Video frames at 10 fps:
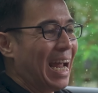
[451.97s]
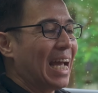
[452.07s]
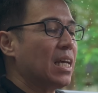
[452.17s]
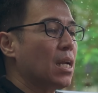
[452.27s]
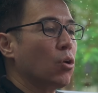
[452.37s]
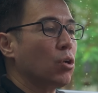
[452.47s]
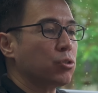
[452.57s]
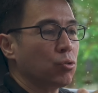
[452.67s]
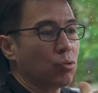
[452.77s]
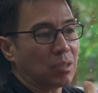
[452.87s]
and then I'll
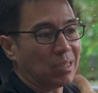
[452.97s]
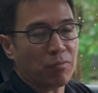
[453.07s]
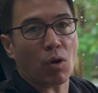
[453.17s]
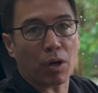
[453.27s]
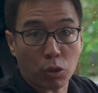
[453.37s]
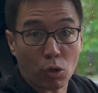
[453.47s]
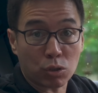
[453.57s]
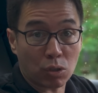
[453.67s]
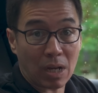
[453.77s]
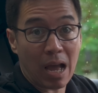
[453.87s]
also give you our
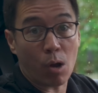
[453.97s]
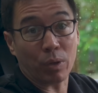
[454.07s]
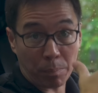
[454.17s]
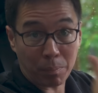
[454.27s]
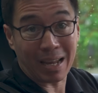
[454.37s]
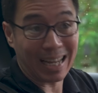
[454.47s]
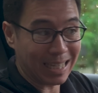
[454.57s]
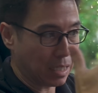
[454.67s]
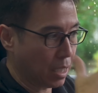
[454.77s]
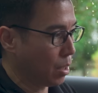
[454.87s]
thoughts on how it
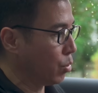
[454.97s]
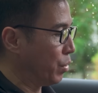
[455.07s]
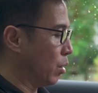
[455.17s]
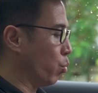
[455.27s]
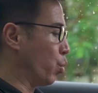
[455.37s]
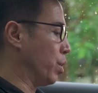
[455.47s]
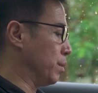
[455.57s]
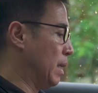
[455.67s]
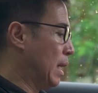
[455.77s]
applies in the real world.